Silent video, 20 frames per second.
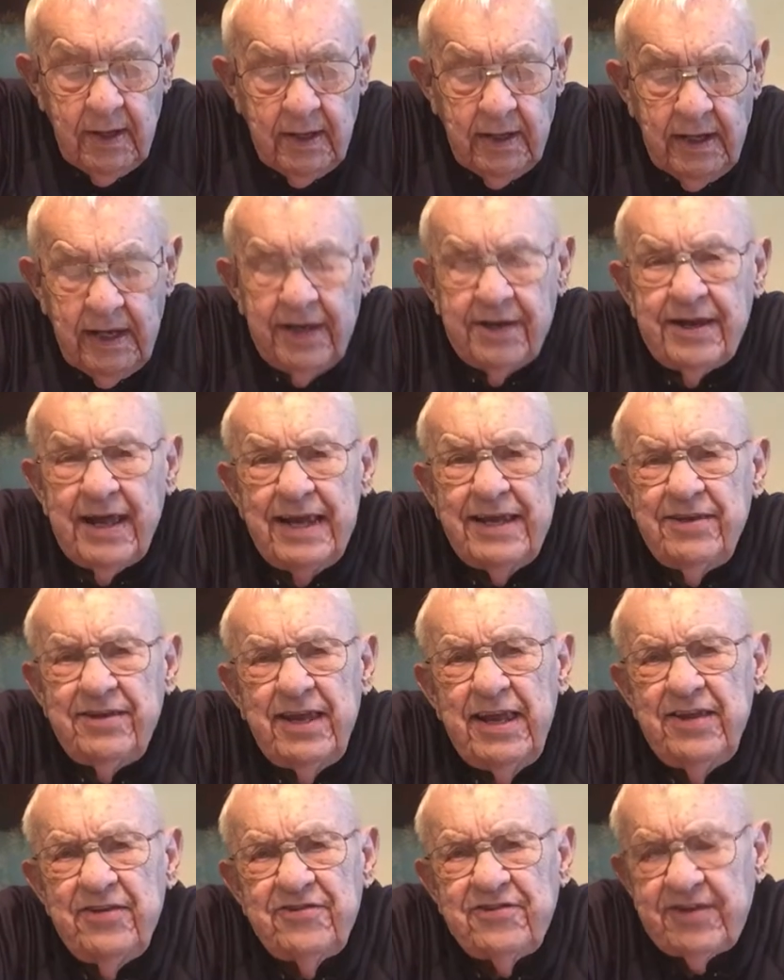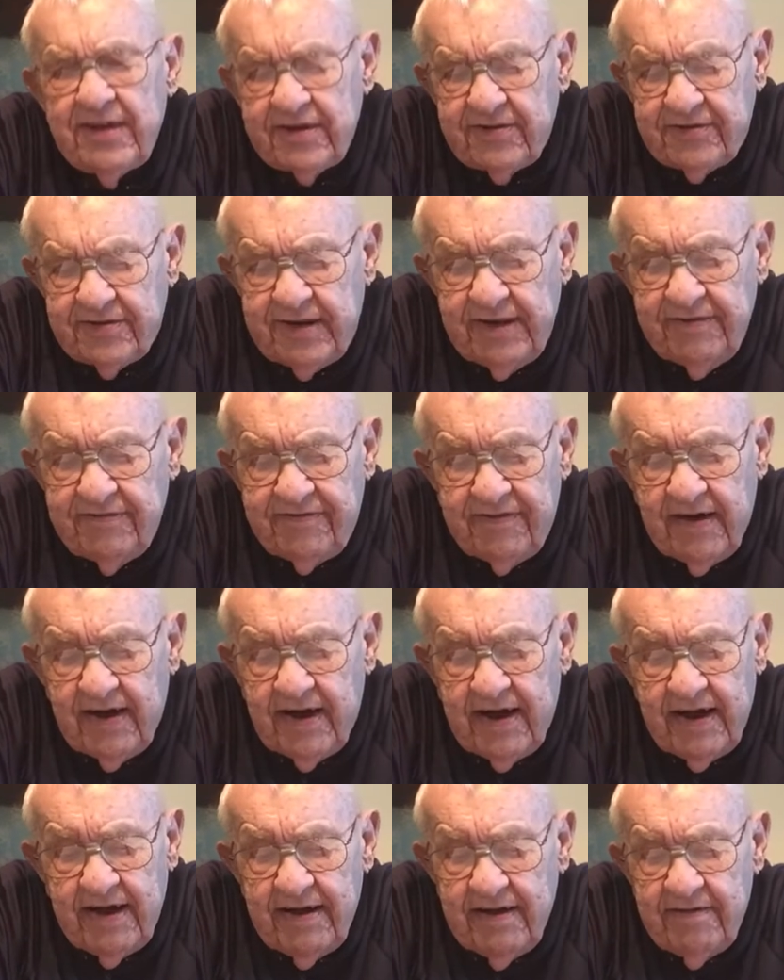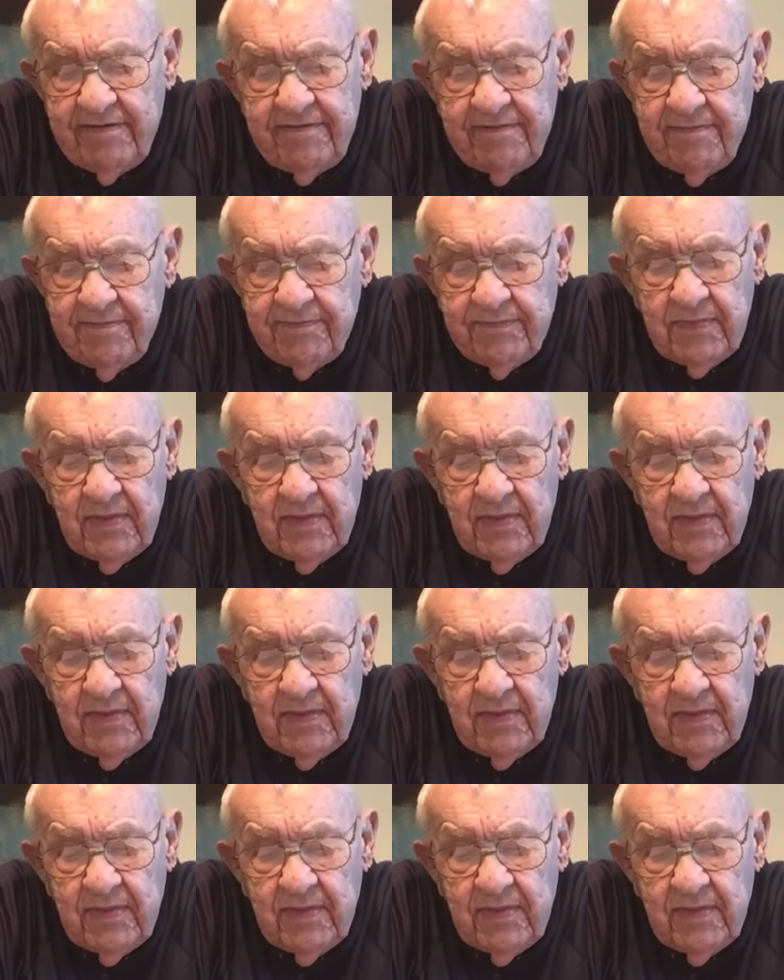In 1965,